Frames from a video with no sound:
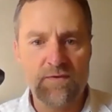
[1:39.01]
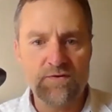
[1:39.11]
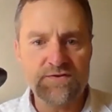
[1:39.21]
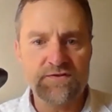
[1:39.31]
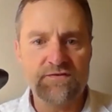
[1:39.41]

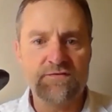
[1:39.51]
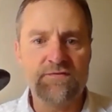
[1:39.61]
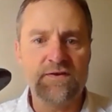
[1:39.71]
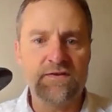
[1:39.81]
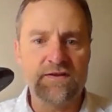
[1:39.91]
emotions,
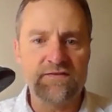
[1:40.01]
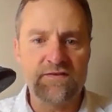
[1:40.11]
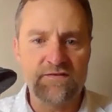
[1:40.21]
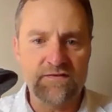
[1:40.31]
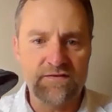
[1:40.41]
feelings,
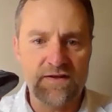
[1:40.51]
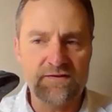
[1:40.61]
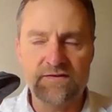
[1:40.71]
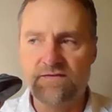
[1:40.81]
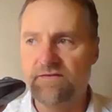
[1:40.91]
and
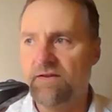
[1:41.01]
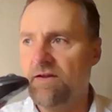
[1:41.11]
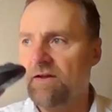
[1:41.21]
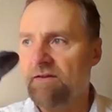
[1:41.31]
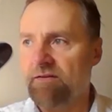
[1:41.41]
sensations.
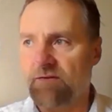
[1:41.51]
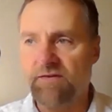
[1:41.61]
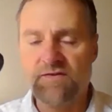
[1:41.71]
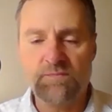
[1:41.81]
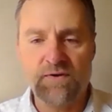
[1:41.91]
They're
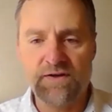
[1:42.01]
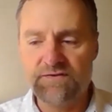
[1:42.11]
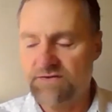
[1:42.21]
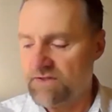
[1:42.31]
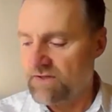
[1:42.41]
on this
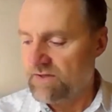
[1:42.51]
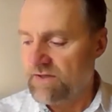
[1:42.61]
bridge.